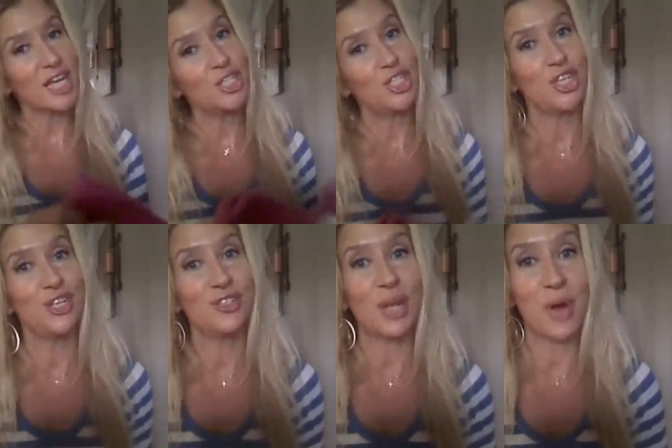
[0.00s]
I could
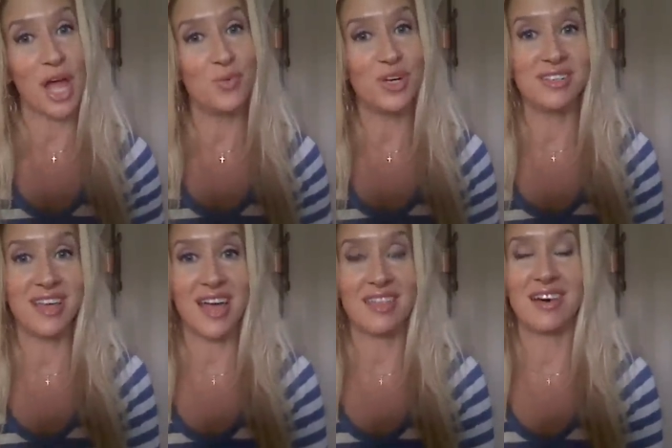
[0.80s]
choose, I probably wouldn't
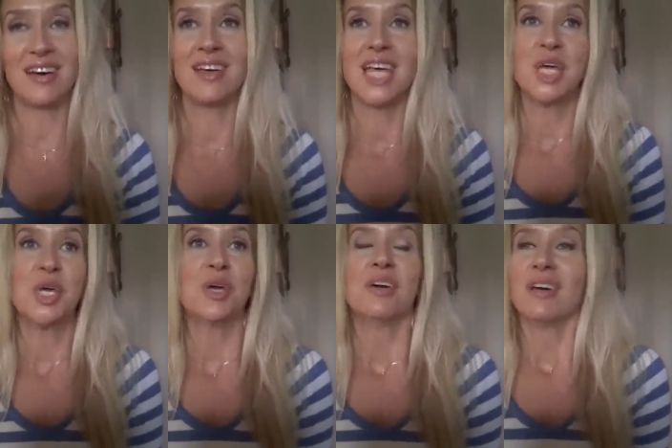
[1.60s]
get the
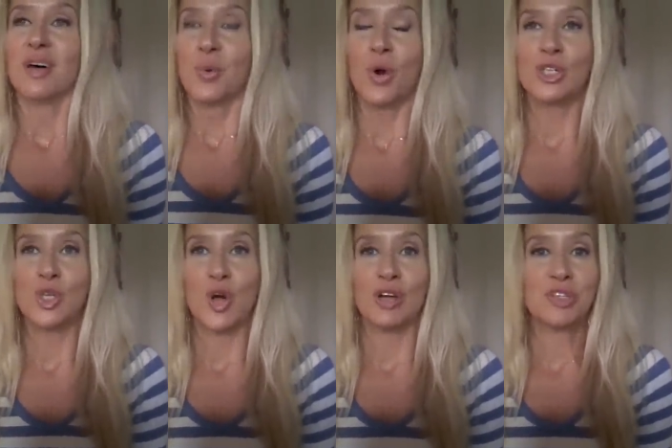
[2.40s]

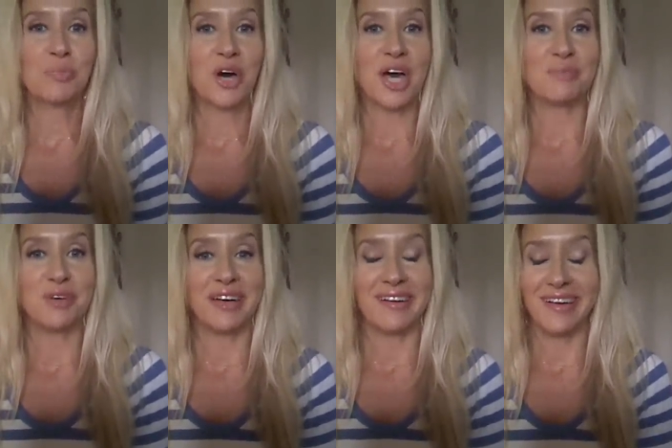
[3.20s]
words across the butt,
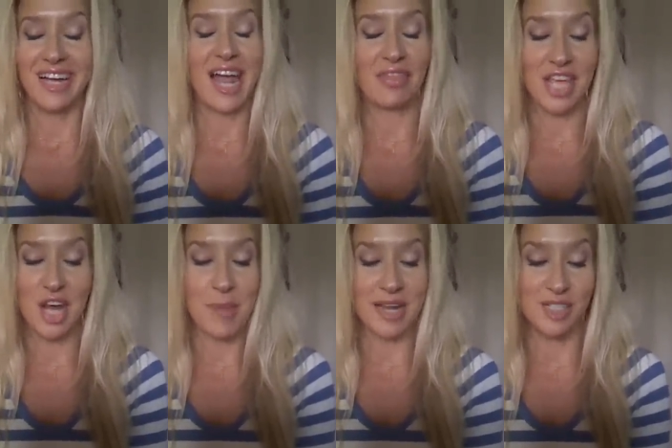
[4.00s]
but I
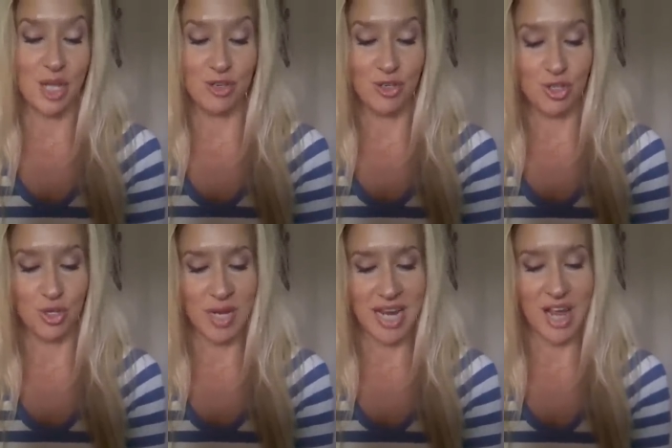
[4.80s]
think everybody's so used
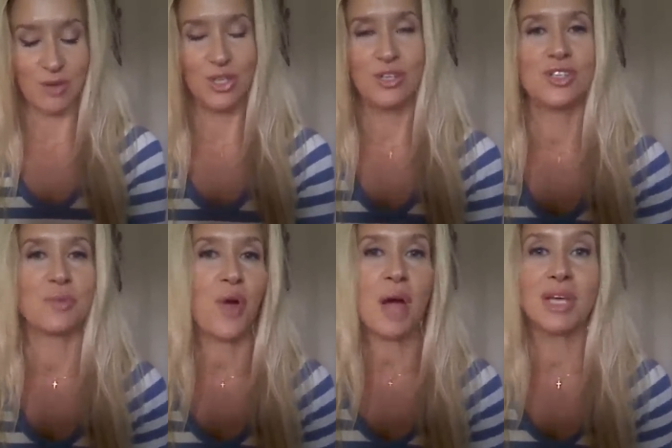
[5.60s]
to it now. Used
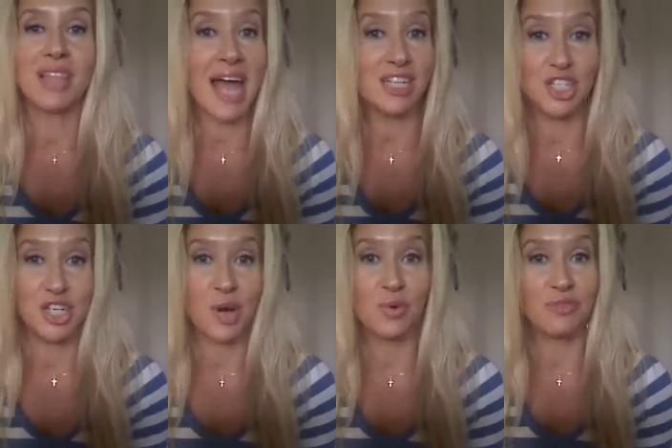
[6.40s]
to probably last
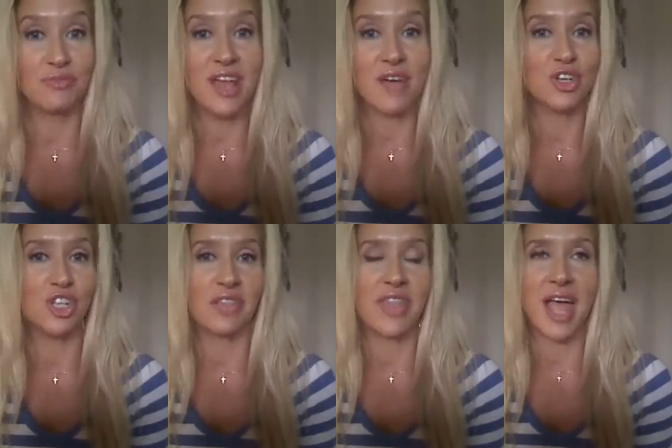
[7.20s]
year I would have never
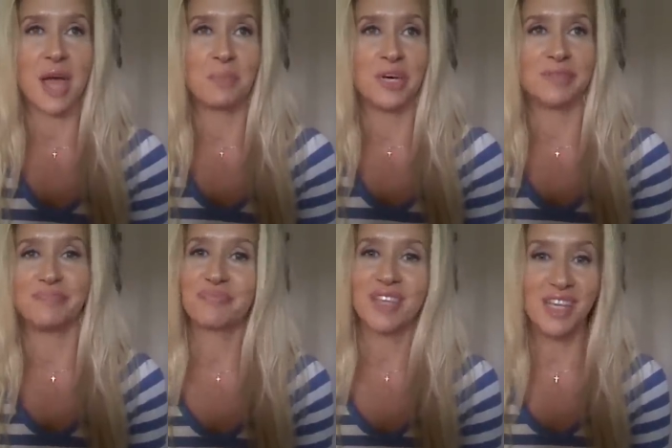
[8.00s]
done that, but
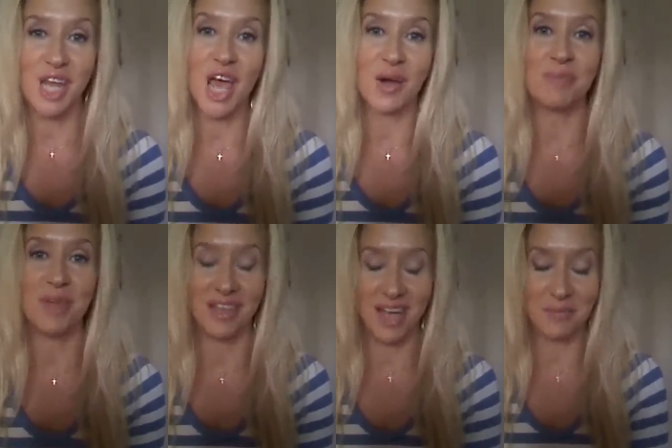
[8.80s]
you know,
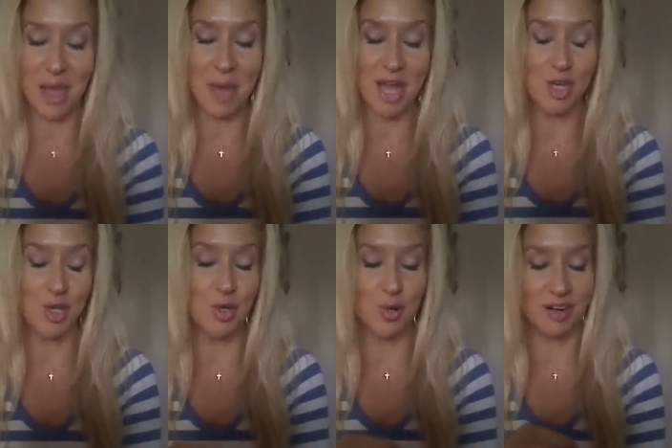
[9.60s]
I'm I'm at my
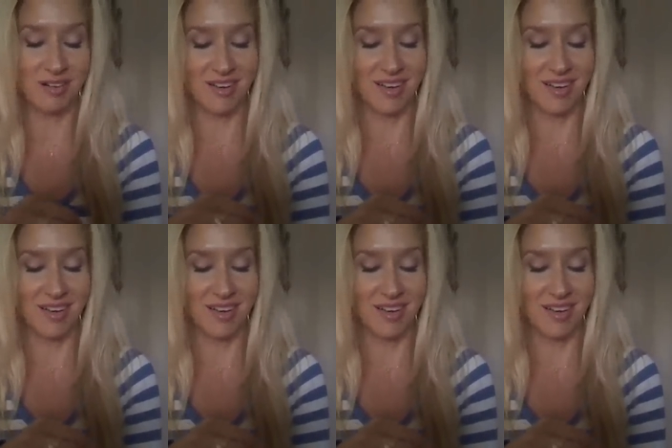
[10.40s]
new